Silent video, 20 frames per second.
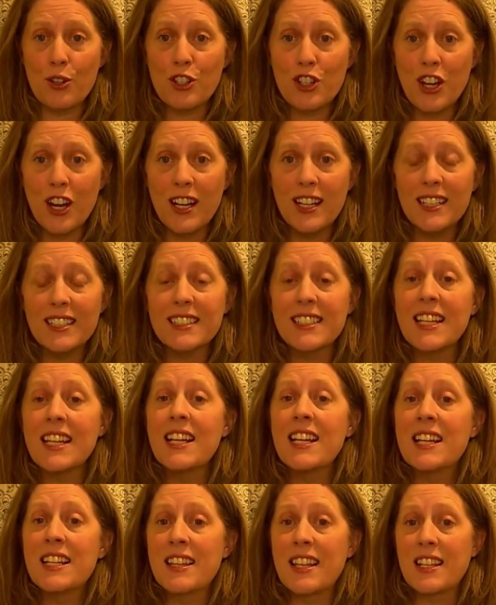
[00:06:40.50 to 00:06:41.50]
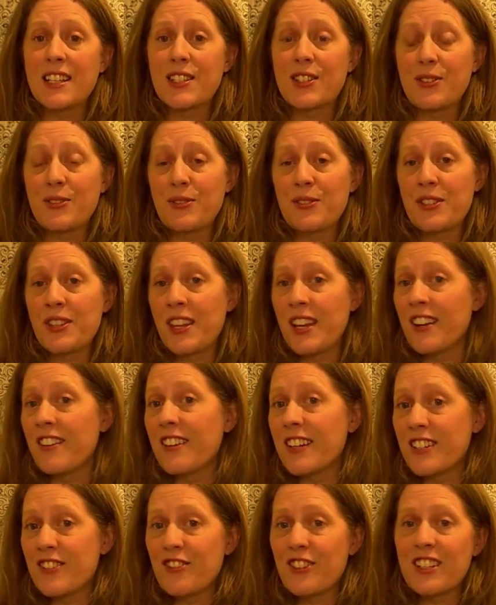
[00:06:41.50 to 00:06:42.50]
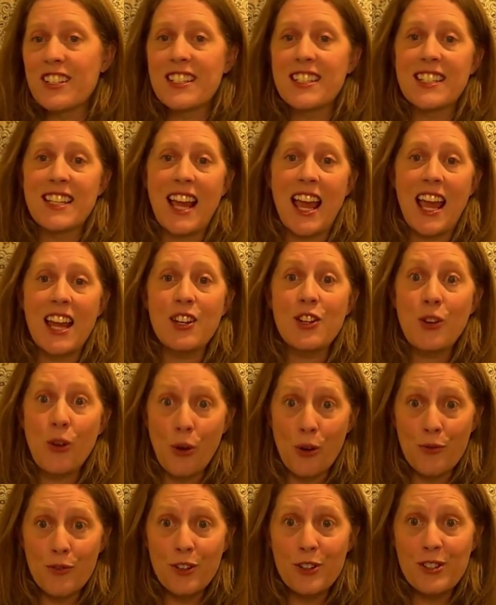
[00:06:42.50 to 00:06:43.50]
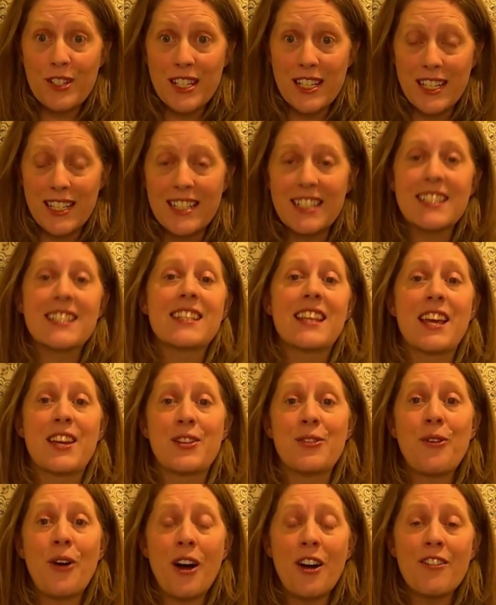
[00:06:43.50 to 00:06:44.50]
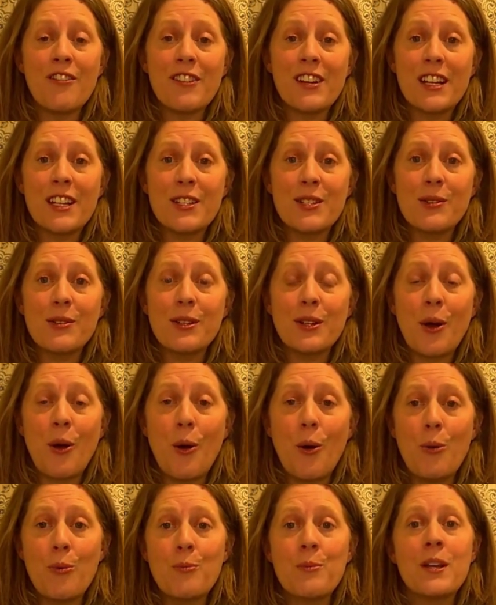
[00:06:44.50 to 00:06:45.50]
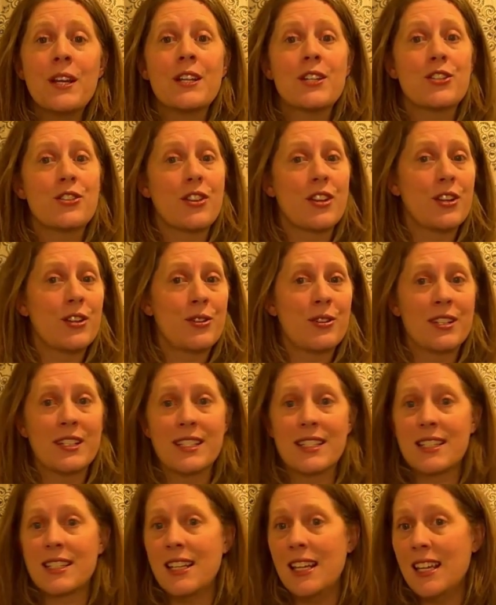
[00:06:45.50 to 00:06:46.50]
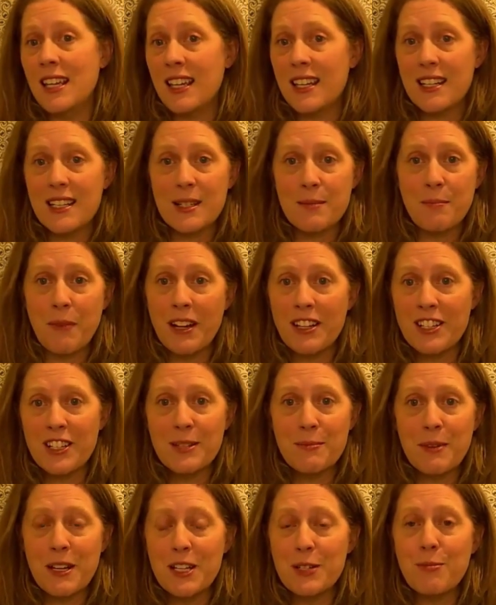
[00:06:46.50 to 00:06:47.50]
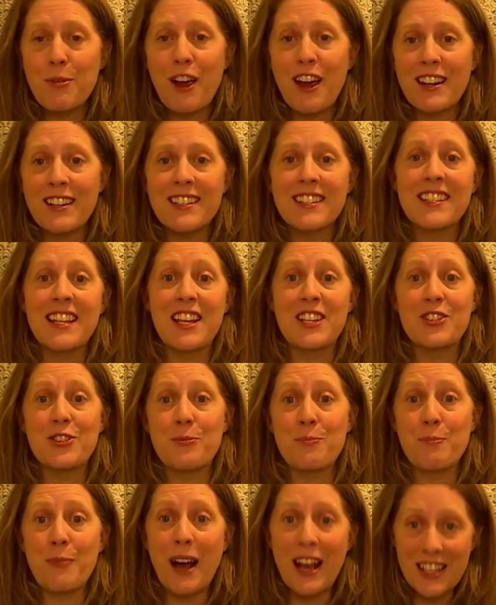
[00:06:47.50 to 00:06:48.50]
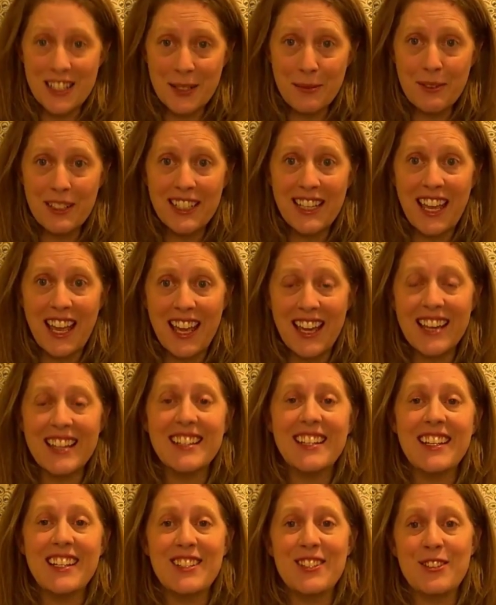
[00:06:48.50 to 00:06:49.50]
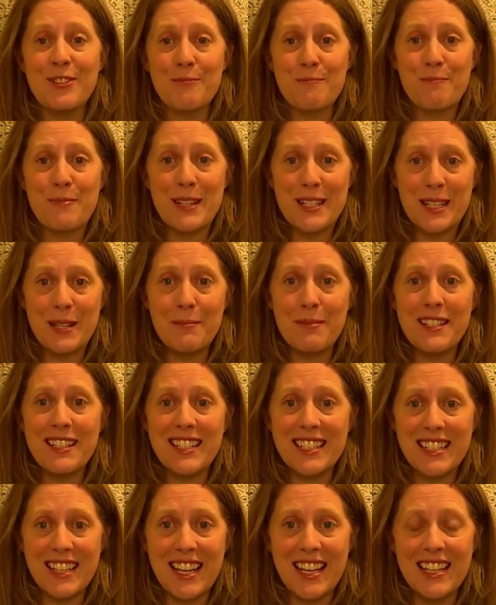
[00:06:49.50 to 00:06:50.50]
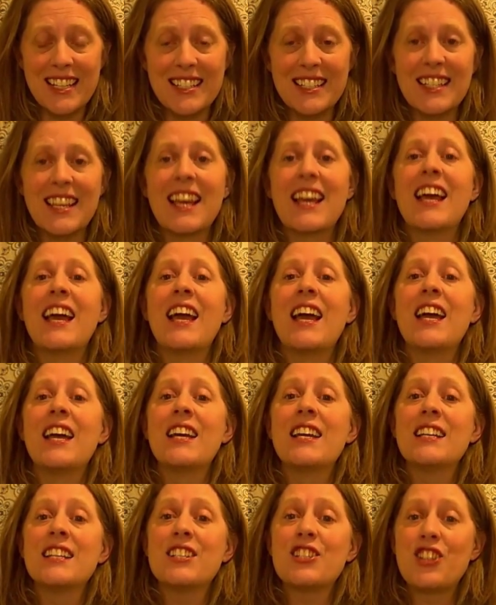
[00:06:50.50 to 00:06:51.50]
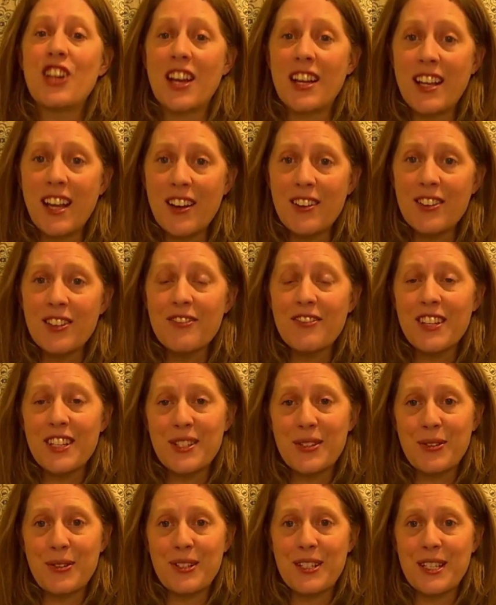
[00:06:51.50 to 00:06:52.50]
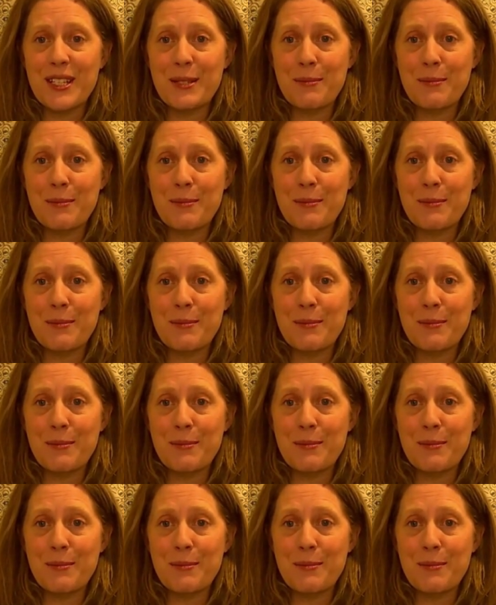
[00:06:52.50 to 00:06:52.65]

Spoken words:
child that suits their interests and your routines that you already do at home so that you can sneak in as much speech practice as you possibly can in your busy days, check out the resources